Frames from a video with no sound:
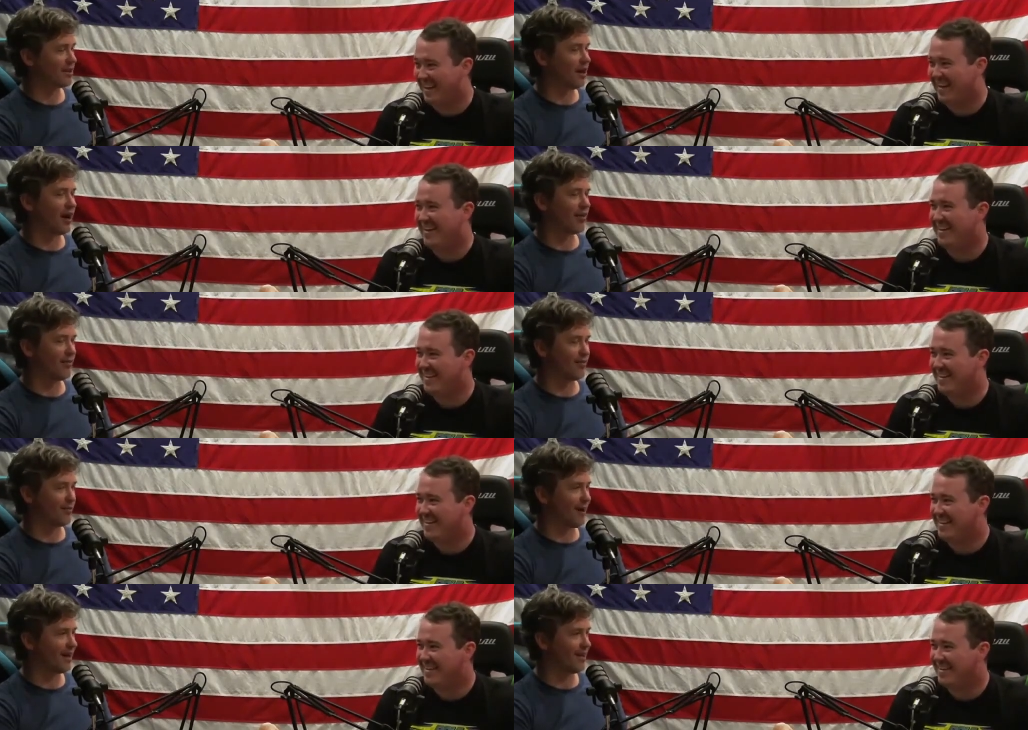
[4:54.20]
Speaker 1: I love your
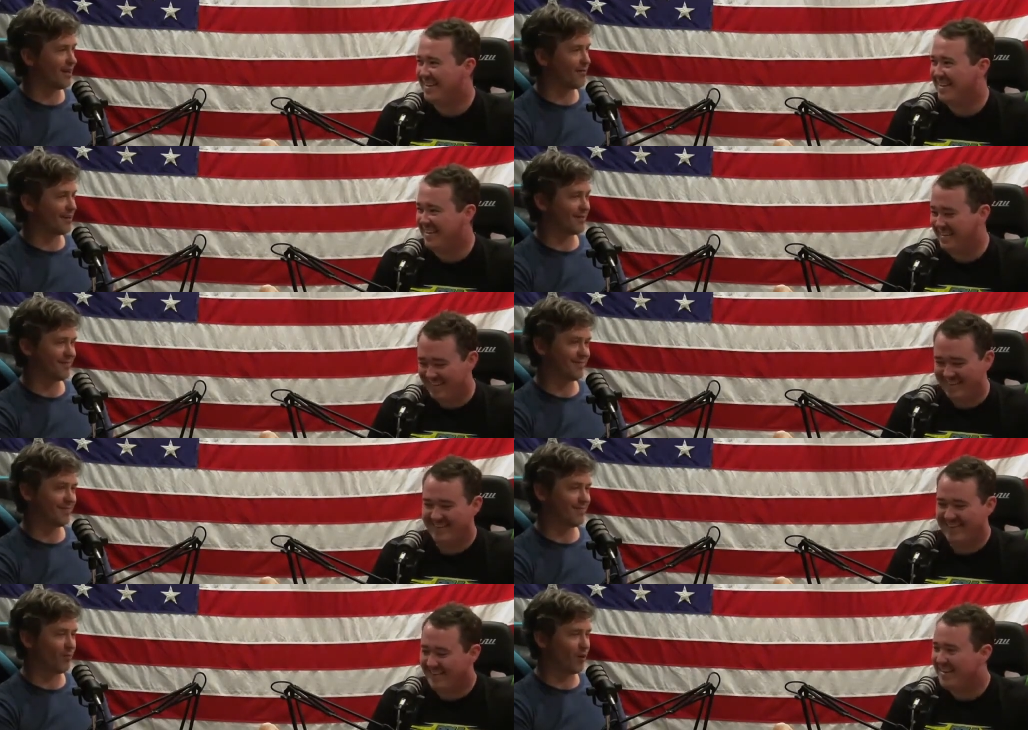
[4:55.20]
body. I'm like,
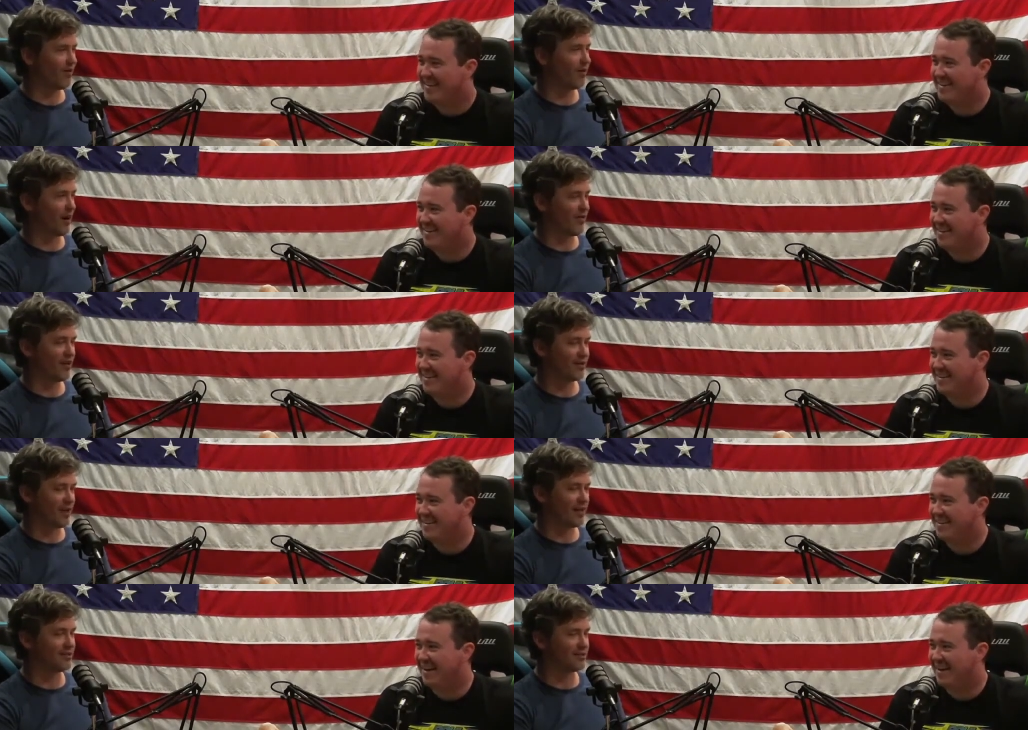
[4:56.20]
one of you. I think, I
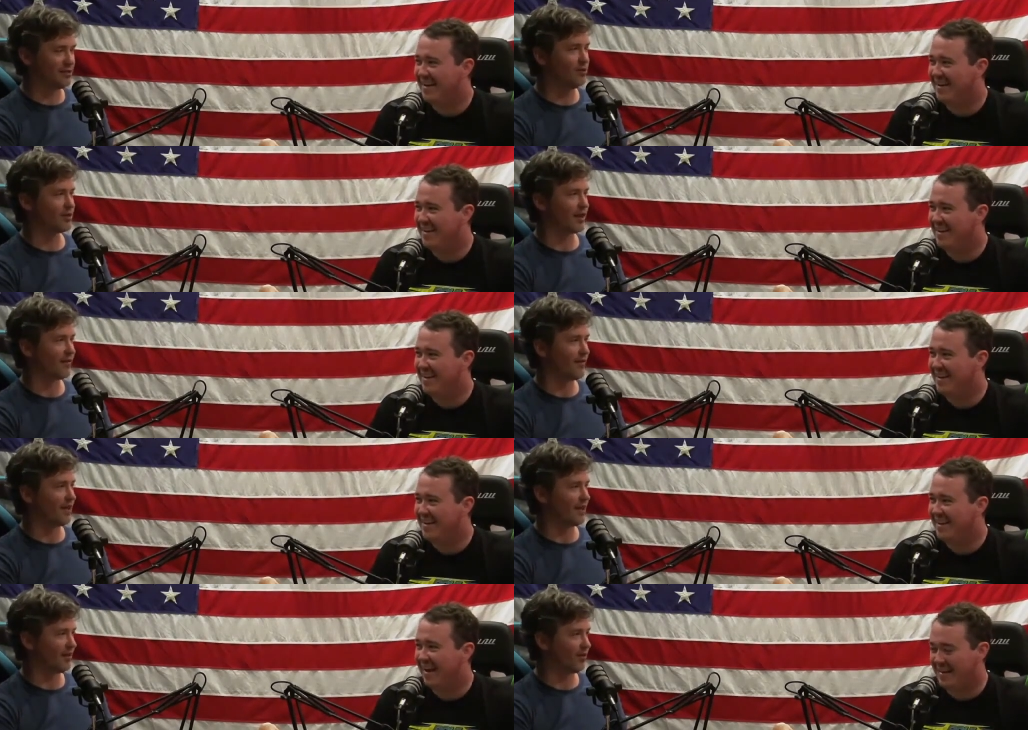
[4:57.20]
think the dude's kind of
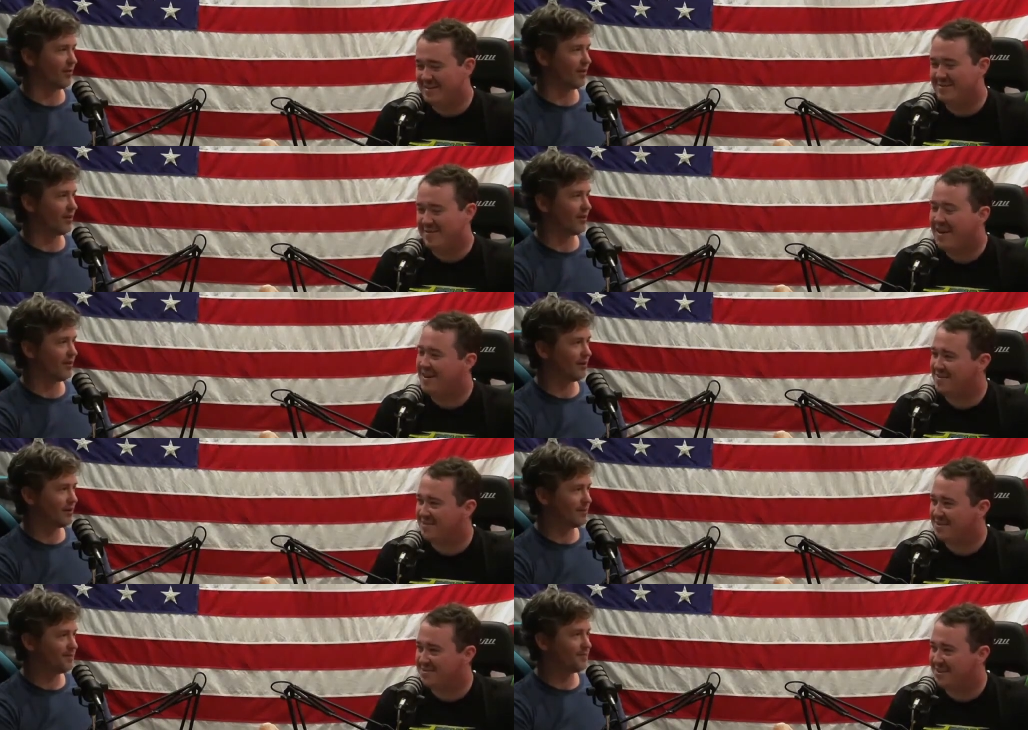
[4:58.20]
faking. I think he's bit.
Speaker 2: faking it for
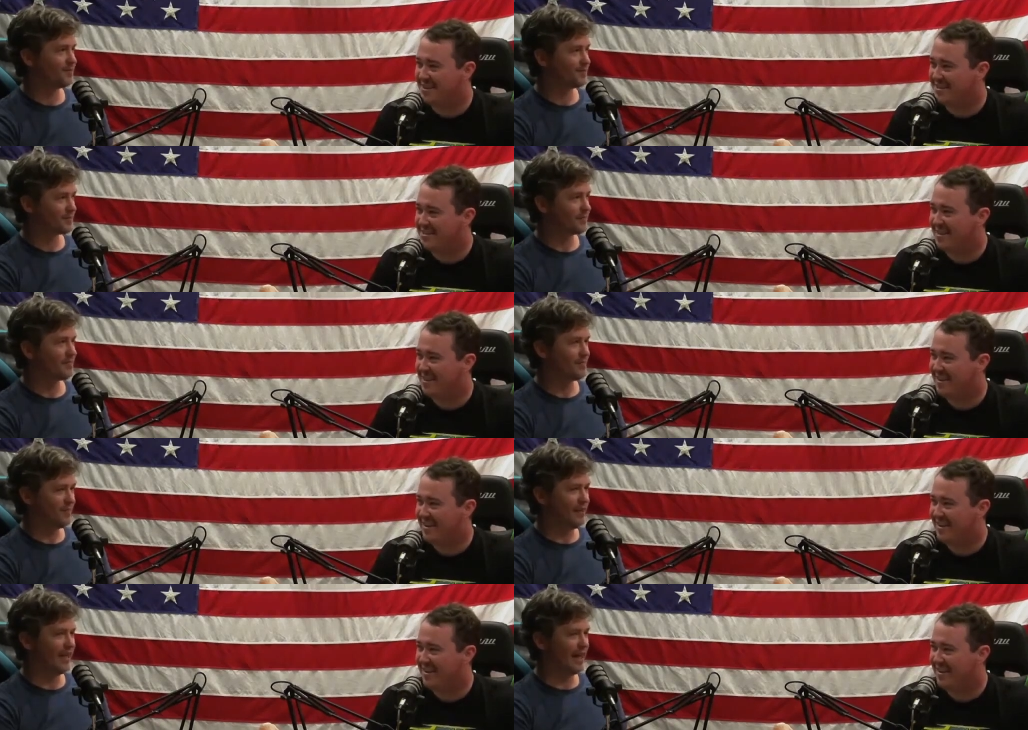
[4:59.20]
those tits.
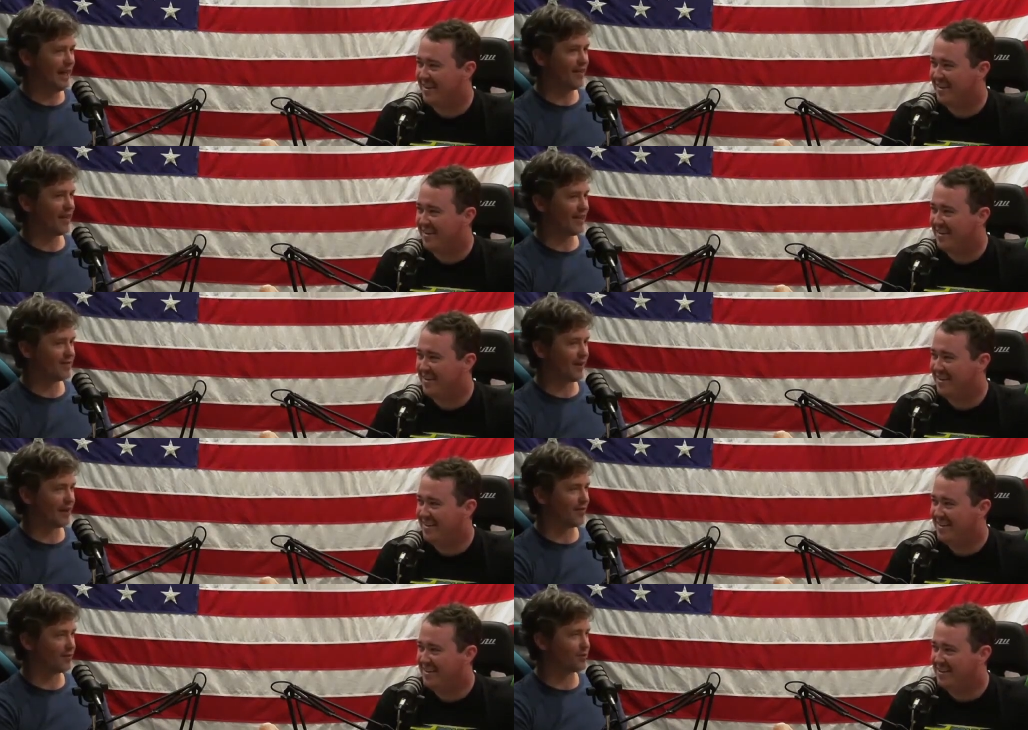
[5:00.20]
Speaker 1: Yeah, I think he's
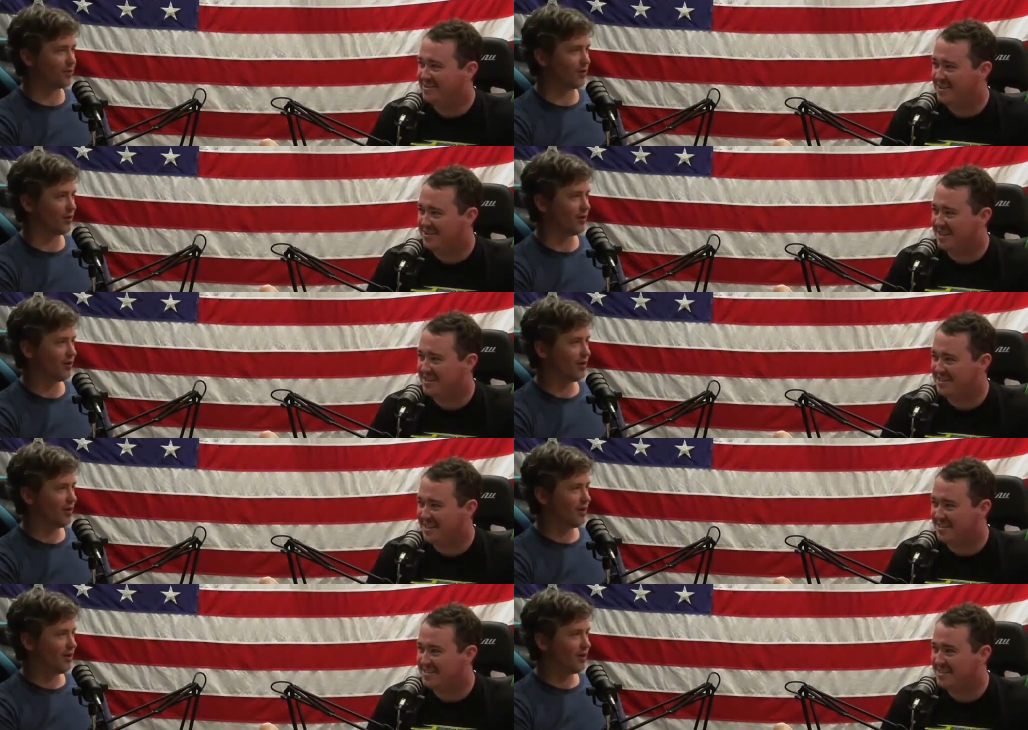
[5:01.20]
faking for sure. Those
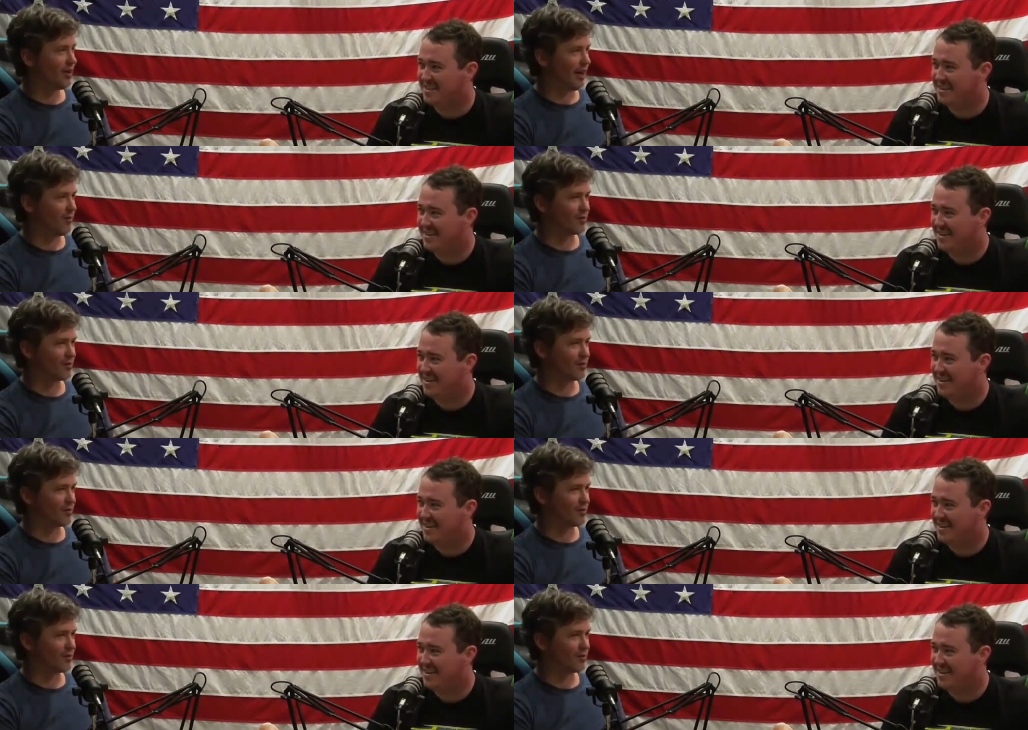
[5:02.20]
tits. I was,